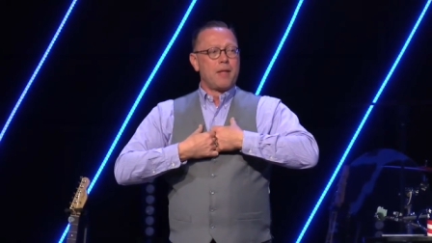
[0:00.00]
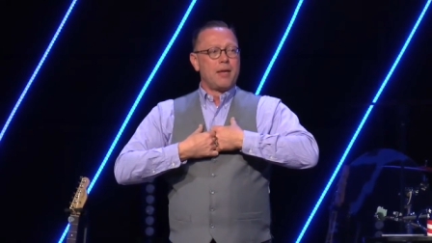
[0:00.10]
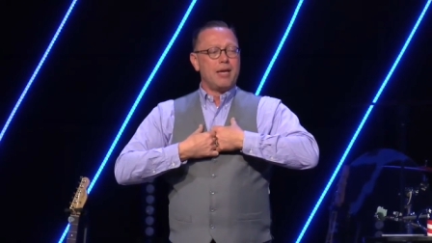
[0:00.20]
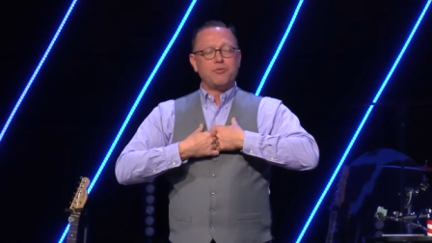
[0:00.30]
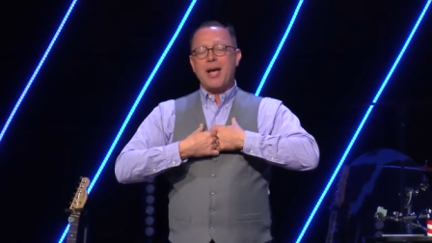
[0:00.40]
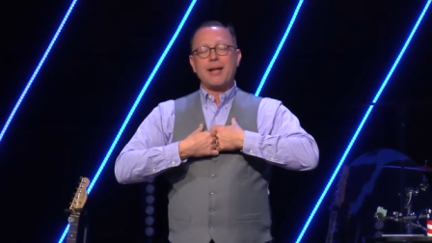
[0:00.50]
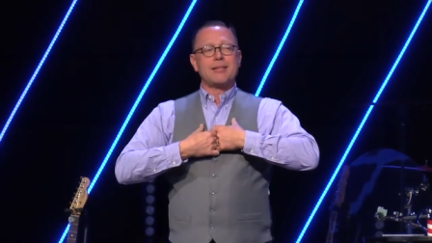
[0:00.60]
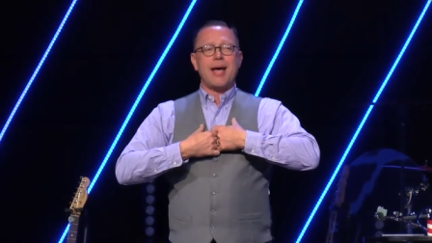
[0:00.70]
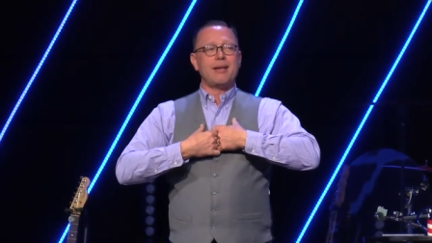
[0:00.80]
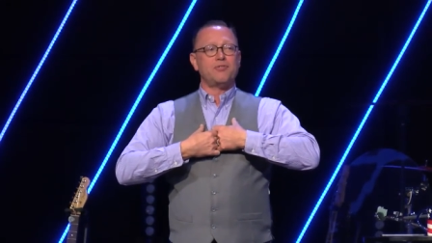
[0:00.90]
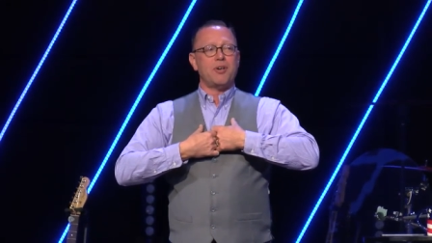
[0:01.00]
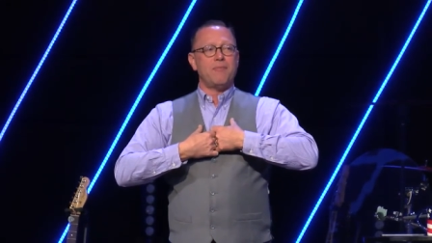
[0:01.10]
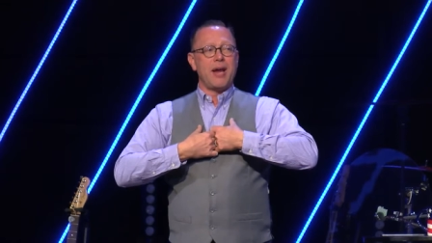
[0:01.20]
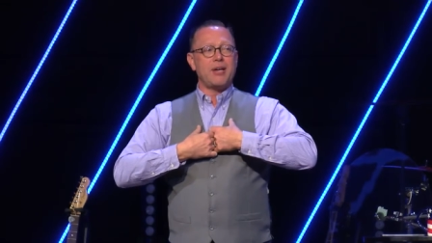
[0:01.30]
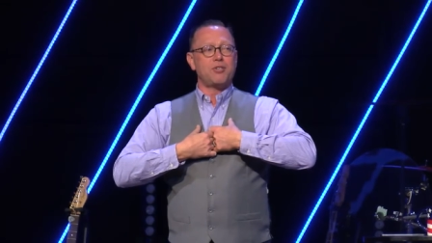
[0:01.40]
It's not tied to
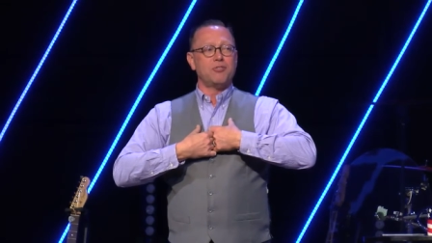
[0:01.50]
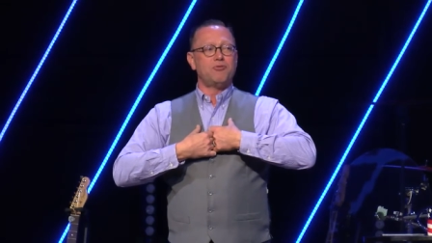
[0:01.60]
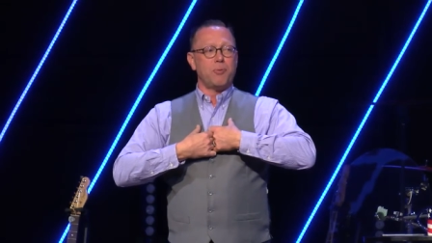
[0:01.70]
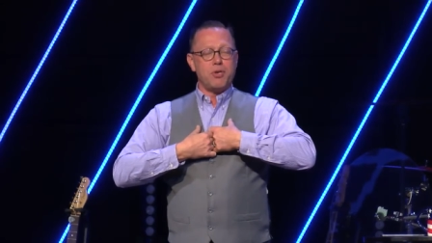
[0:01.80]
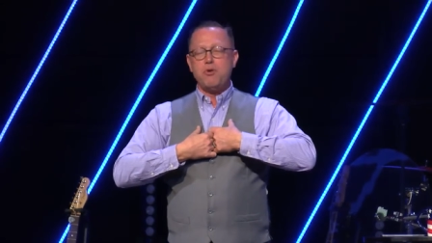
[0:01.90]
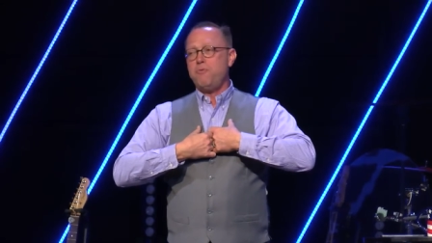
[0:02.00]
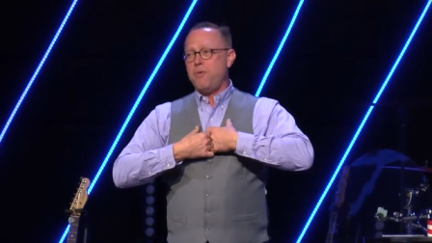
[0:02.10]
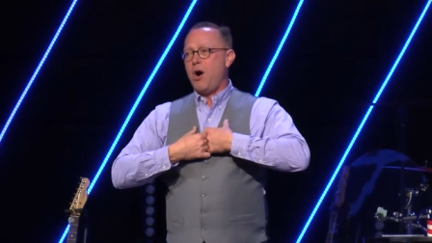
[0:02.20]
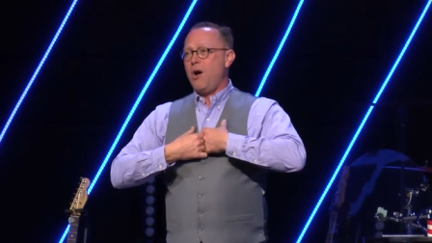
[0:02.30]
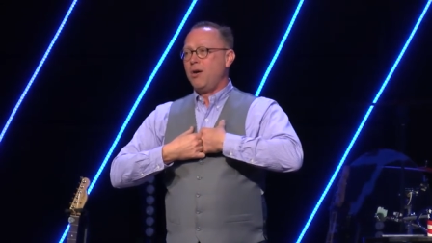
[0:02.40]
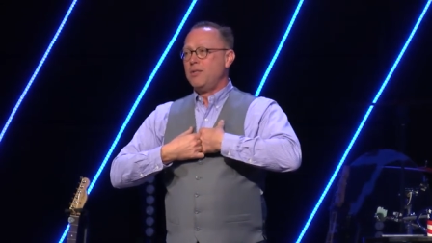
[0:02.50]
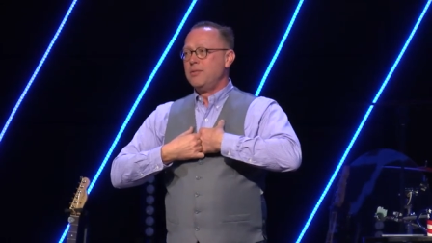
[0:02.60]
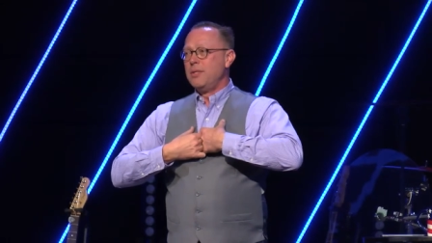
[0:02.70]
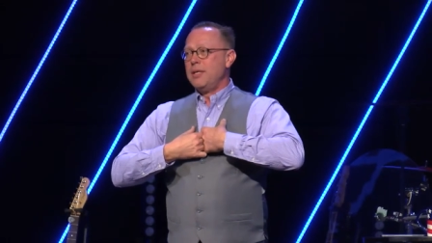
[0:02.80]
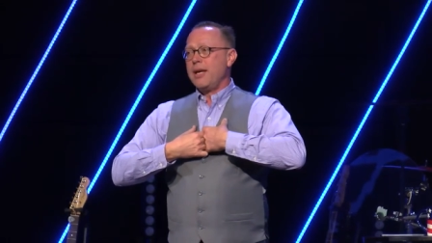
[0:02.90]
salvation, so when you fall,
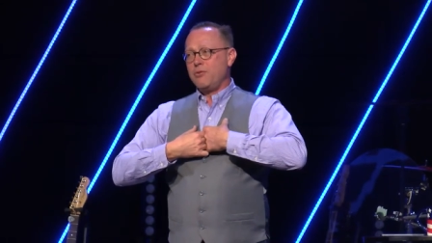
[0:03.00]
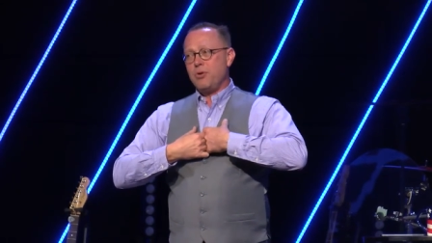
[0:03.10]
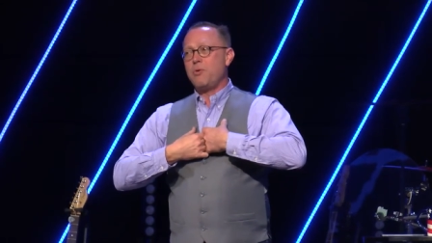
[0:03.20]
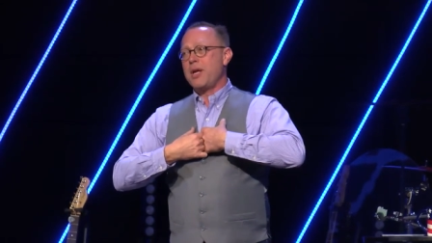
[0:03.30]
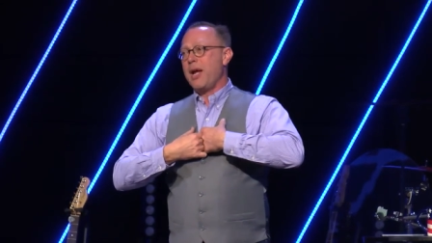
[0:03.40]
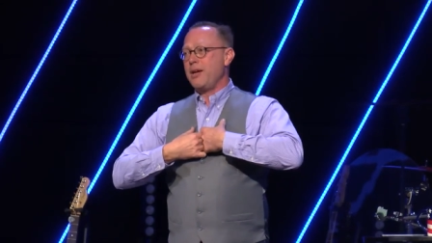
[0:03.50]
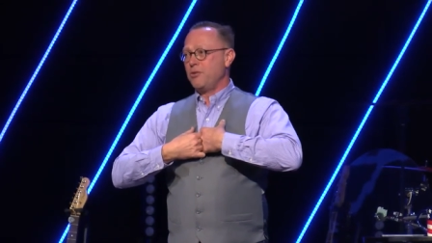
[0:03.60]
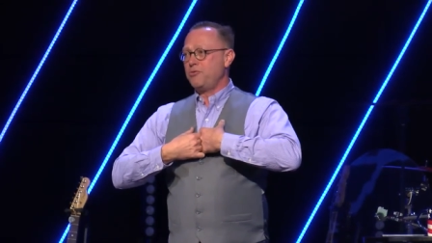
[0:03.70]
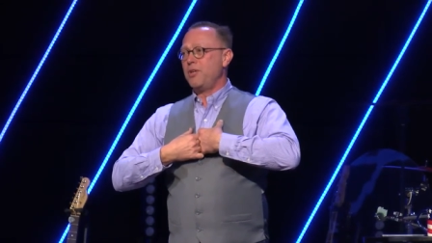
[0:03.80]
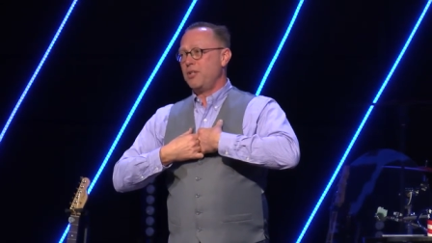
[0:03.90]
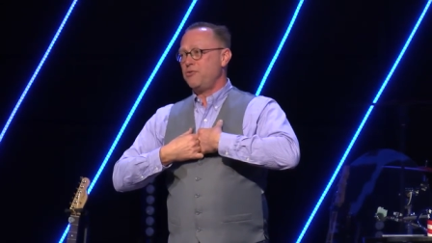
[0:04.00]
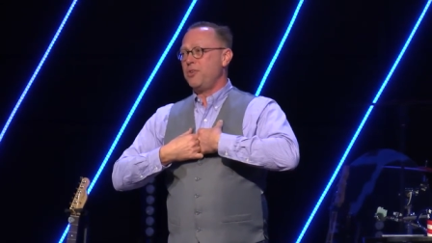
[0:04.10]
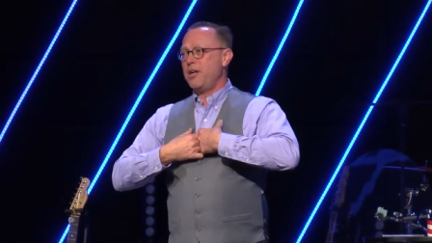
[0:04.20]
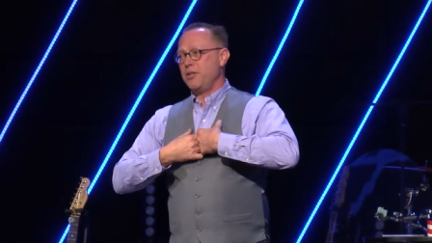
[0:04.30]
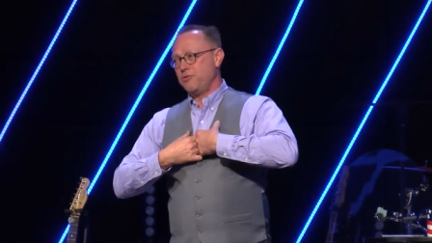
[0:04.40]
it's okay. You're still a
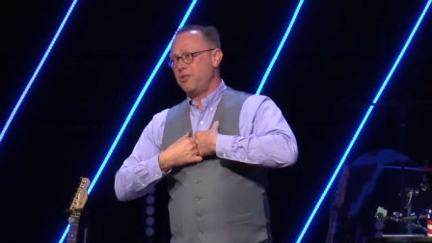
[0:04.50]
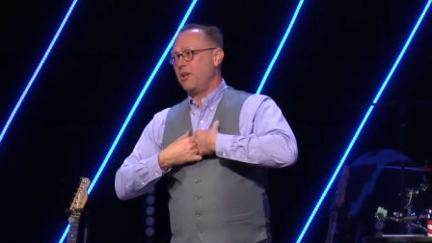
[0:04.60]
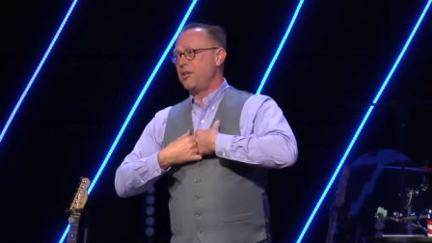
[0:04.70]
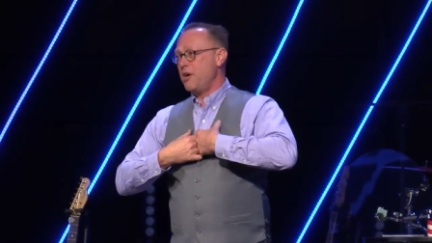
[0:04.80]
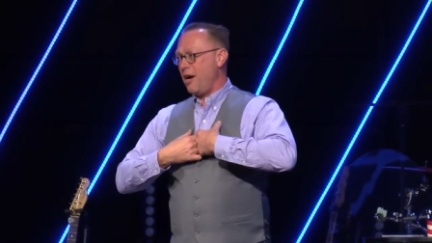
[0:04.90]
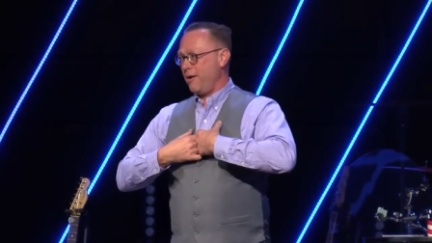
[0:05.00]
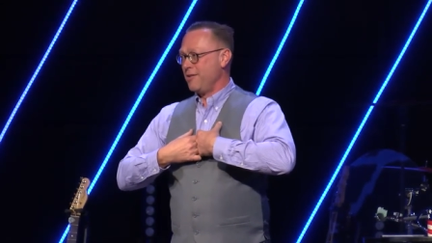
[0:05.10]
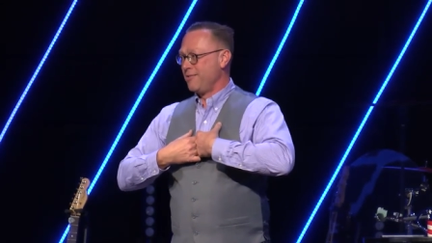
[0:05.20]
son, you're still a daughter.